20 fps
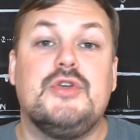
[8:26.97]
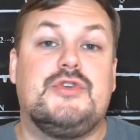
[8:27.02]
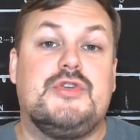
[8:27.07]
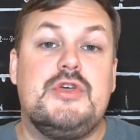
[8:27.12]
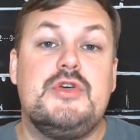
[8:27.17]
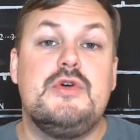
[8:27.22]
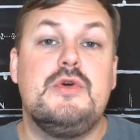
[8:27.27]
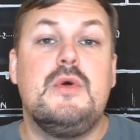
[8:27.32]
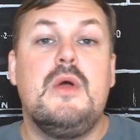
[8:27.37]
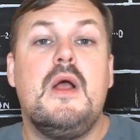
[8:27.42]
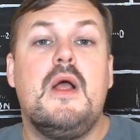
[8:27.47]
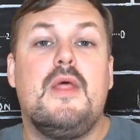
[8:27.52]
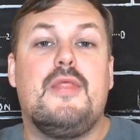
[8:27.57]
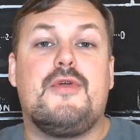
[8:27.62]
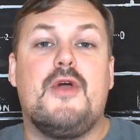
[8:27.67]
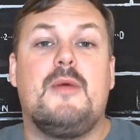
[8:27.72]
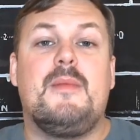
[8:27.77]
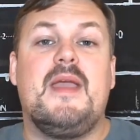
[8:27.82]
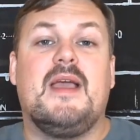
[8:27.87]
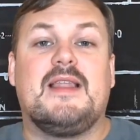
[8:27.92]
Do
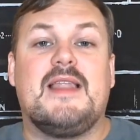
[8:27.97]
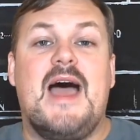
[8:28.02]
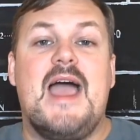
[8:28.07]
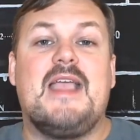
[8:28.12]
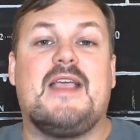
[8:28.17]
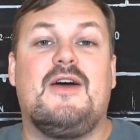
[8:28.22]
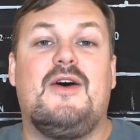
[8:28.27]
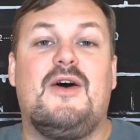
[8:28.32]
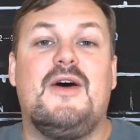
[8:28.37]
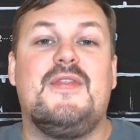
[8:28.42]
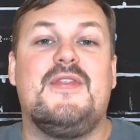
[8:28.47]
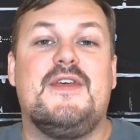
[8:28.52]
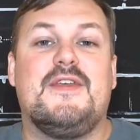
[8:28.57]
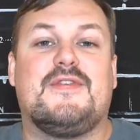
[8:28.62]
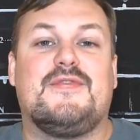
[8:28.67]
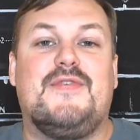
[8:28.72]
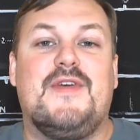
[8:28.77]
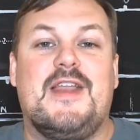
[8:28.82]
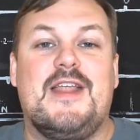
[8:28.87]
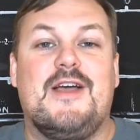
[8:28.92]
throw me a like on
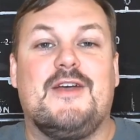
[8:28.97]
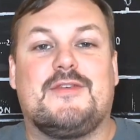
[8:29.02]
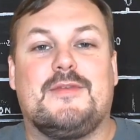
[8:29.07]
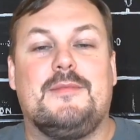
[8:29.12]
this video.